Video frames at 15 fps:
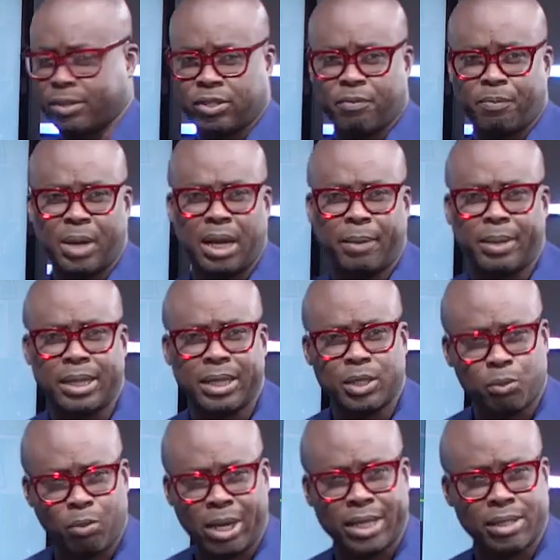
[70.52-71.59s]
of Parliament. This
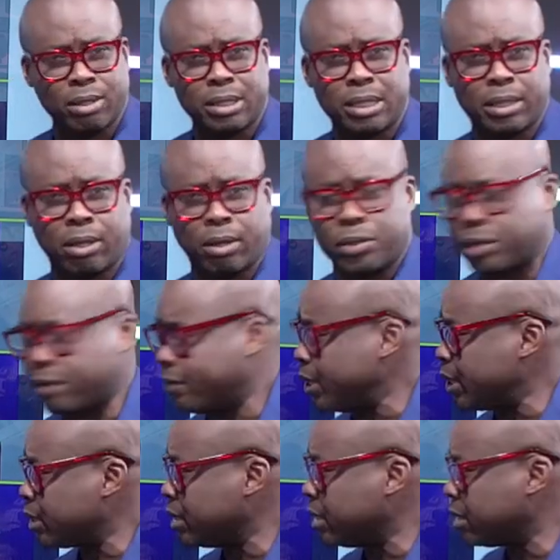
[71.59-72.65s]
one is not in
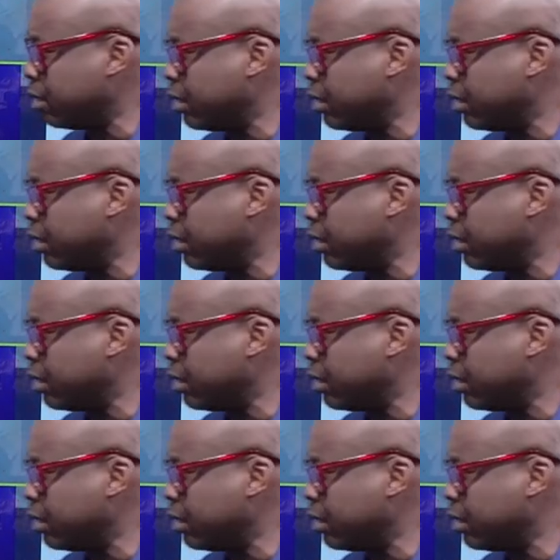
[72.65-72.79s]
contravention. It's not